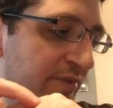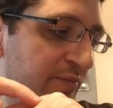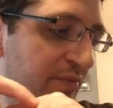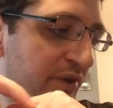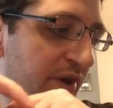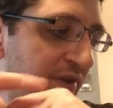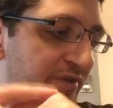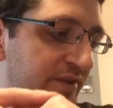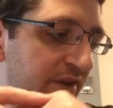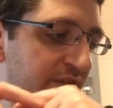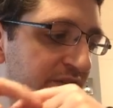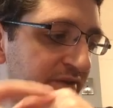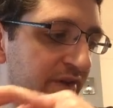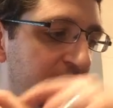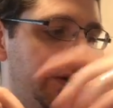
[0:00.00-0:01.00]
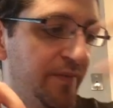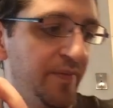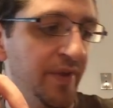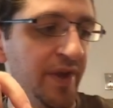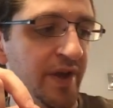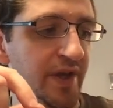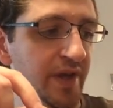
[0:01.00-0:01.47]
with this process. So
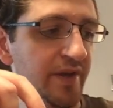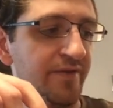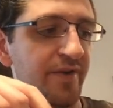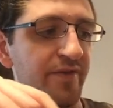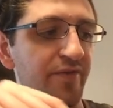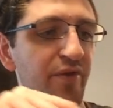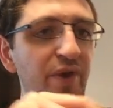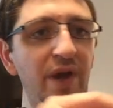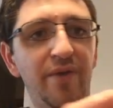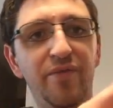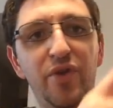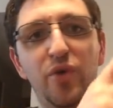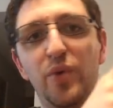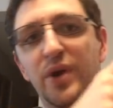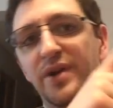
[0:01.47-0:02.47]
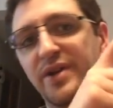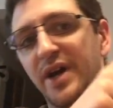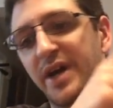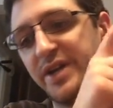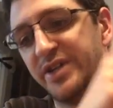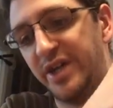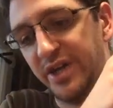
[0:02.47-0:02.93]
even if you have the quick
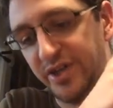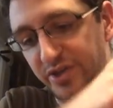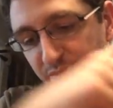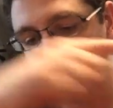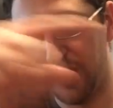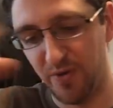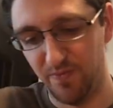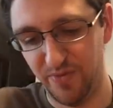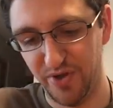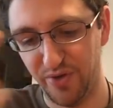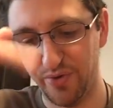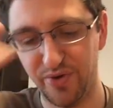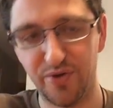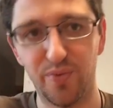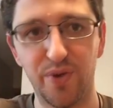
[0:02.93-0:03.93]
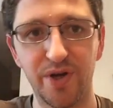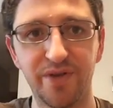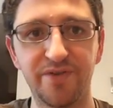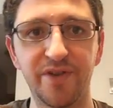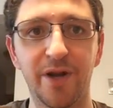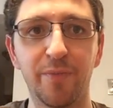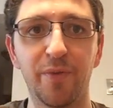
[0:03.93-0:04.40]
die change, you're probably going to
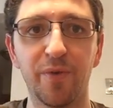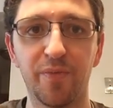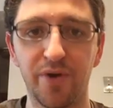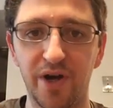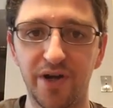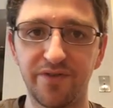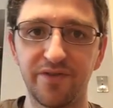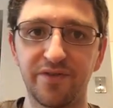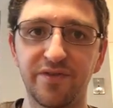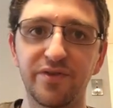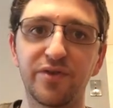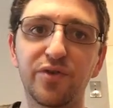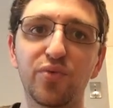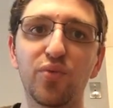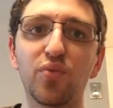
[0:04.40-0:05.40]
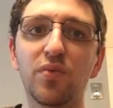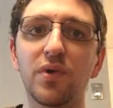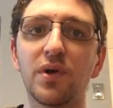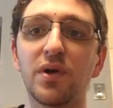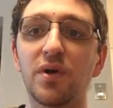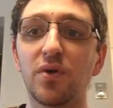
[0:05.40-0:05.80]
want to set up your process so you do